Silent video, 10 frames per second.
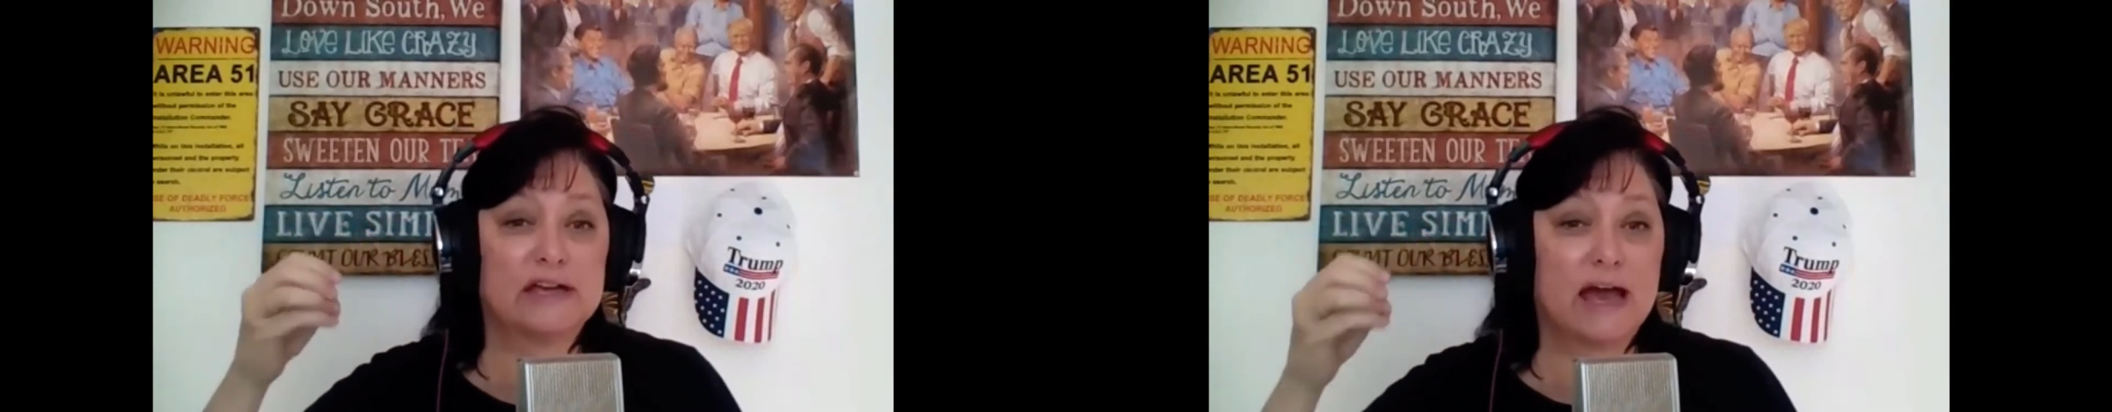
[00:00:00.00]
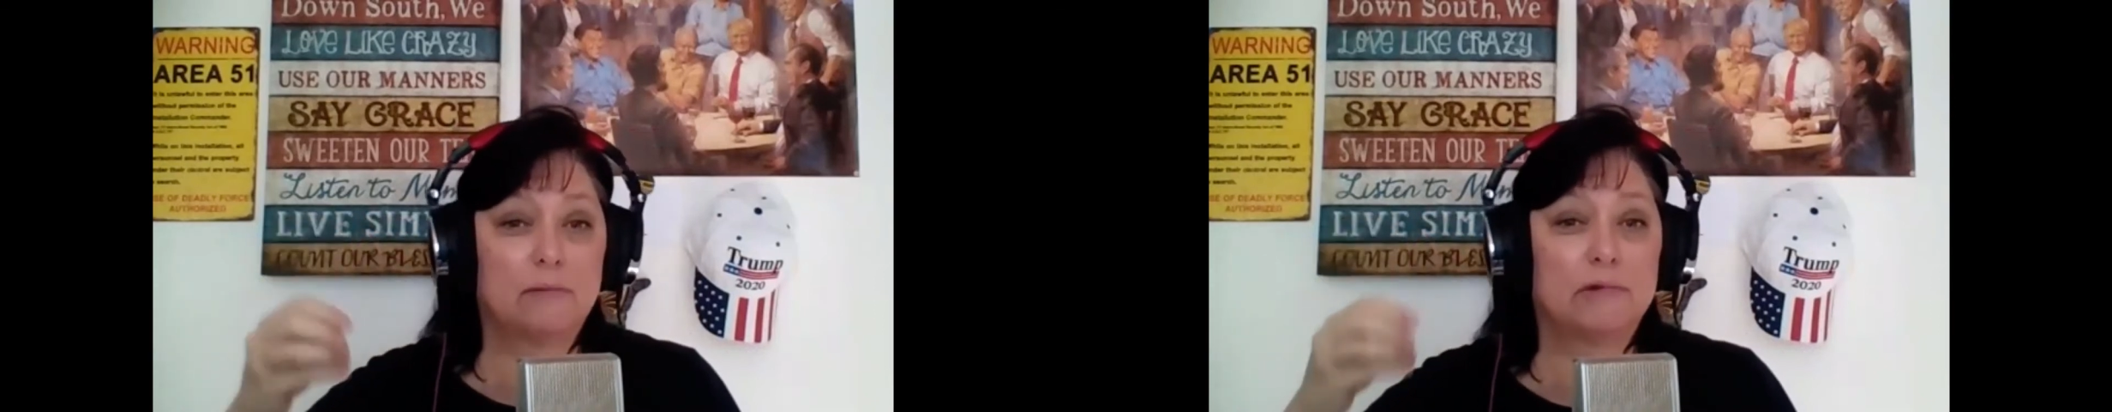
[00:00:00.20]

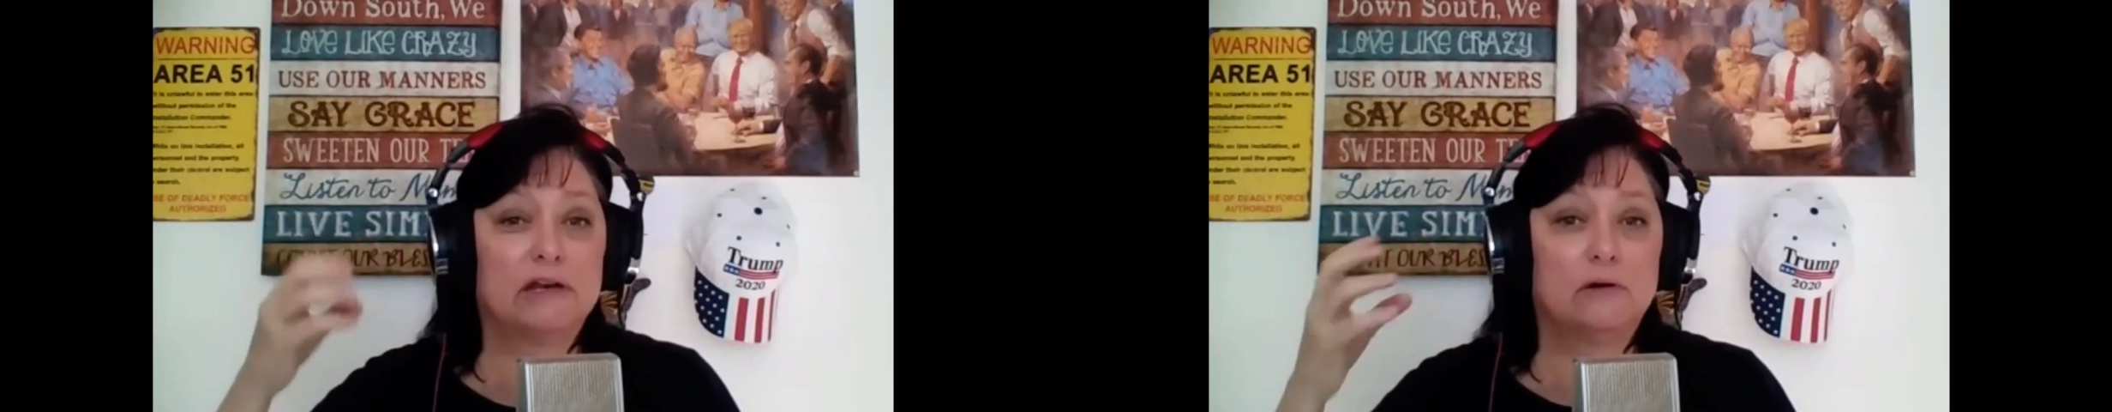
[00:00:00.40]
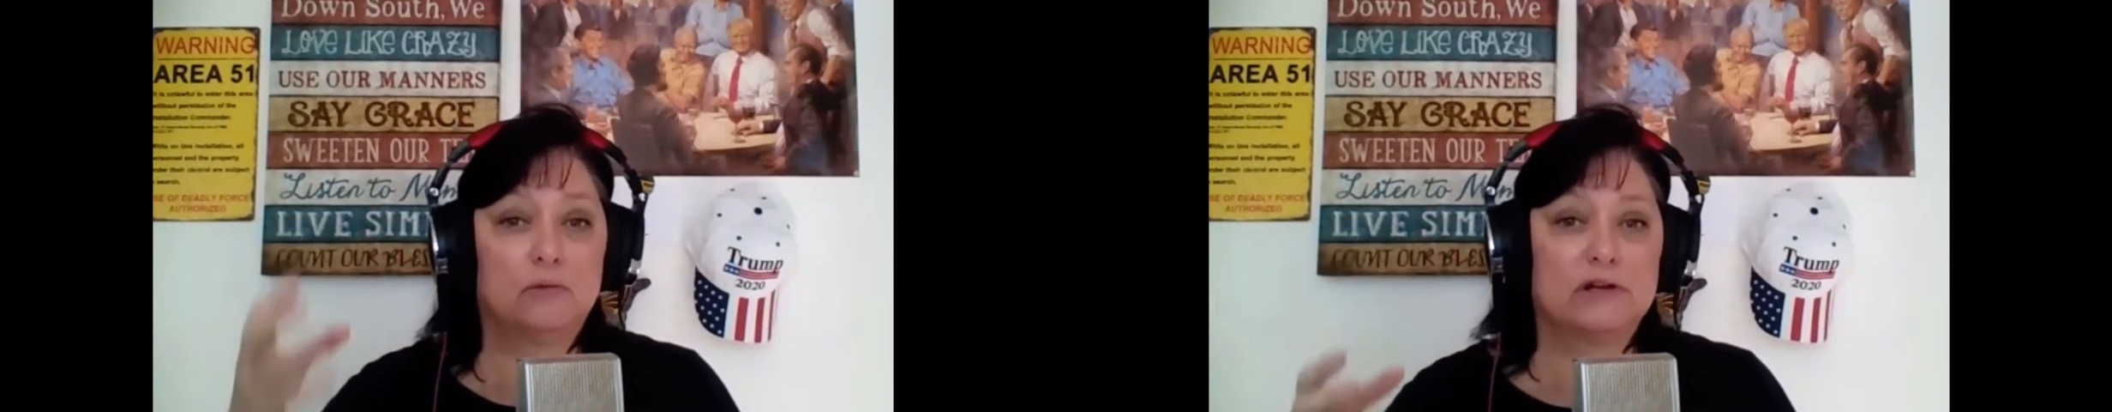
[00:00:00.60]

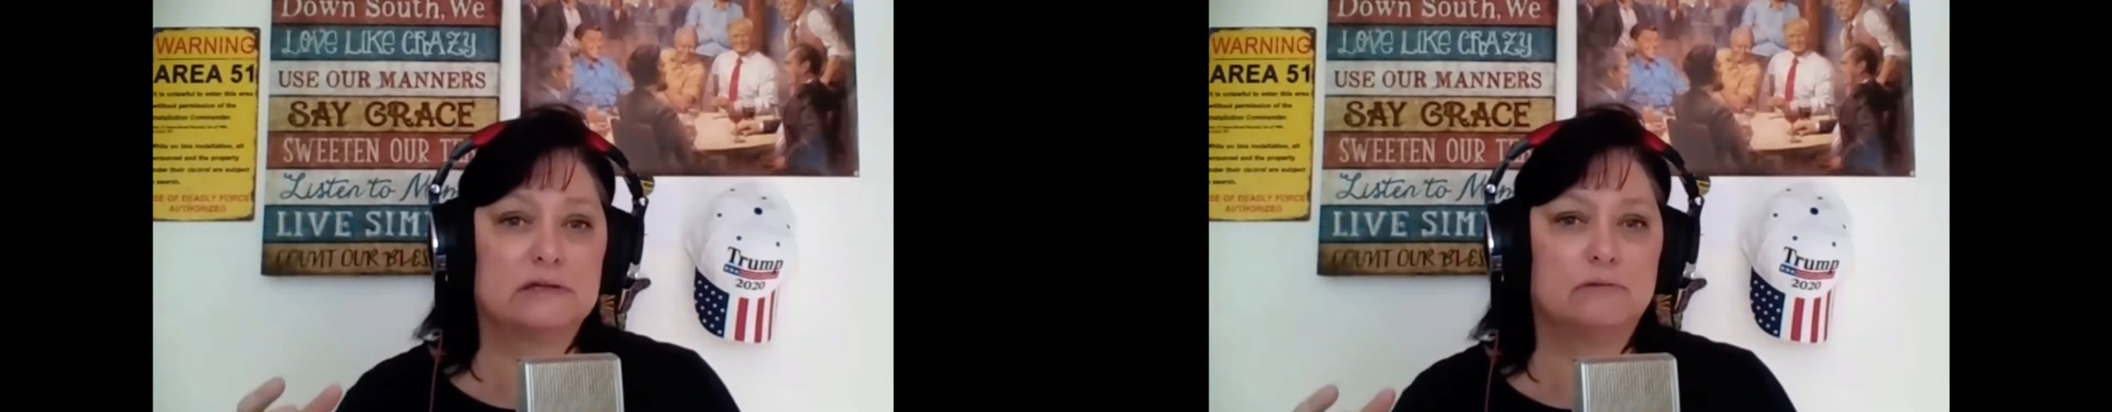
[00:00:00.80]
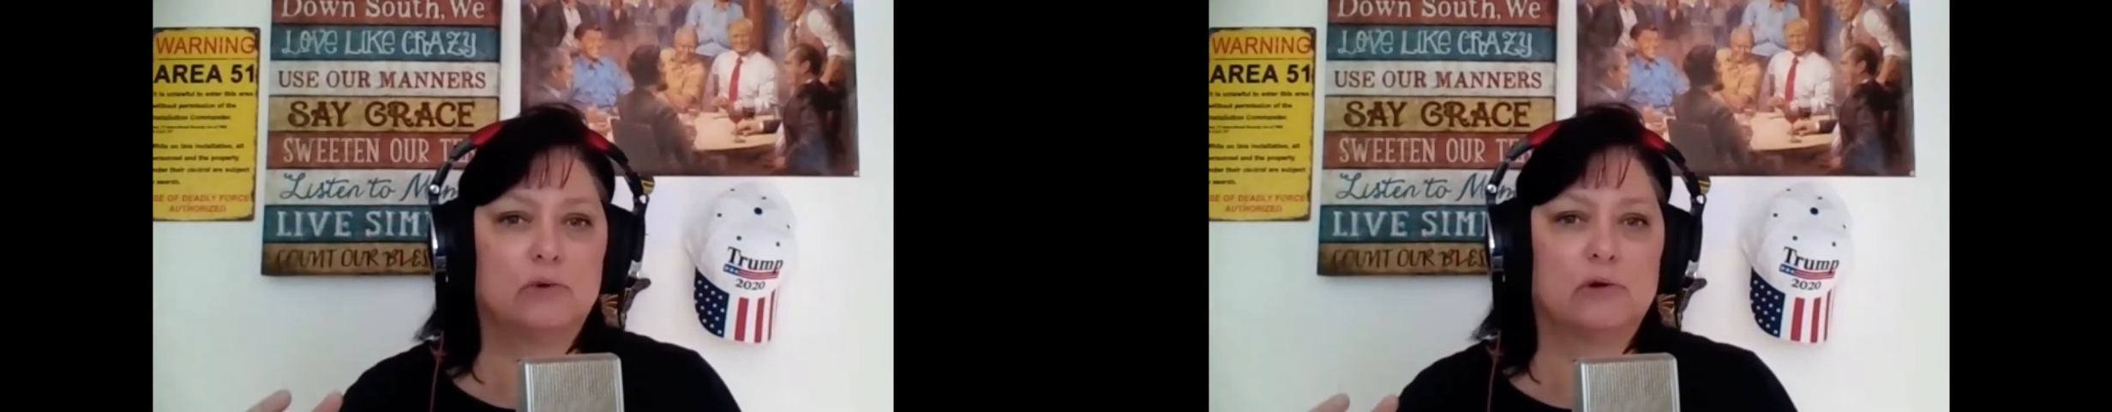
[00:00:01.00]
happening and what's
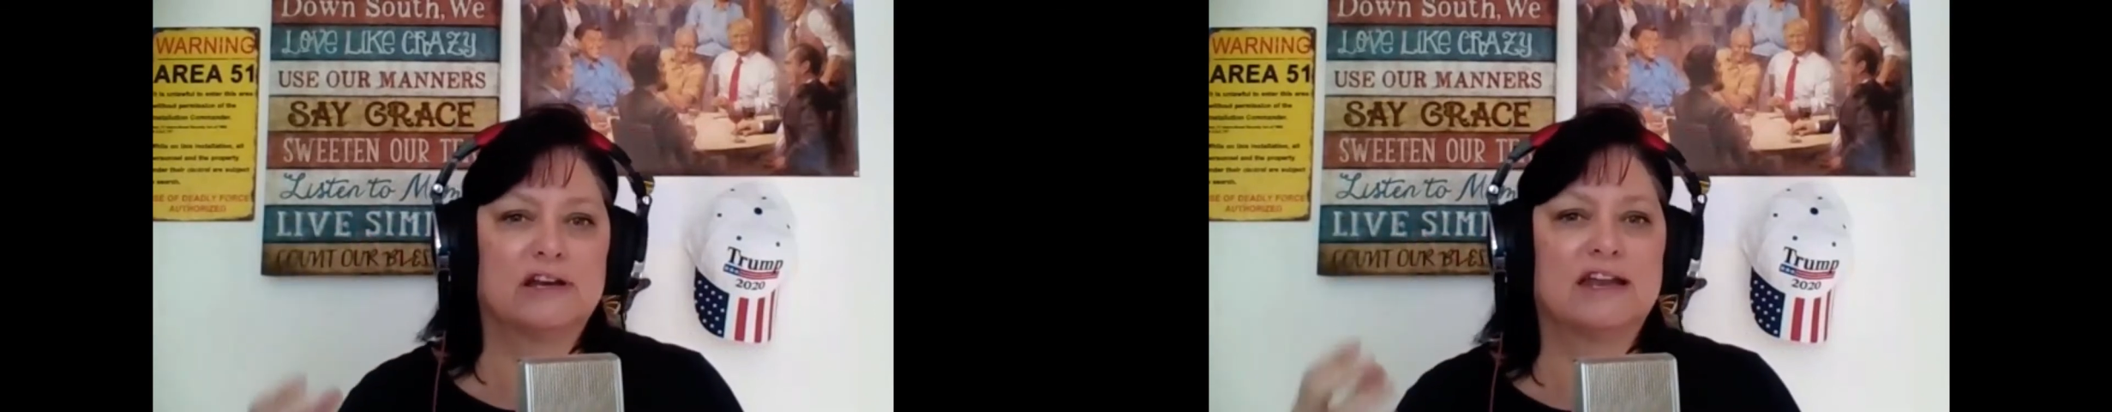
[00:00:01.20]
important.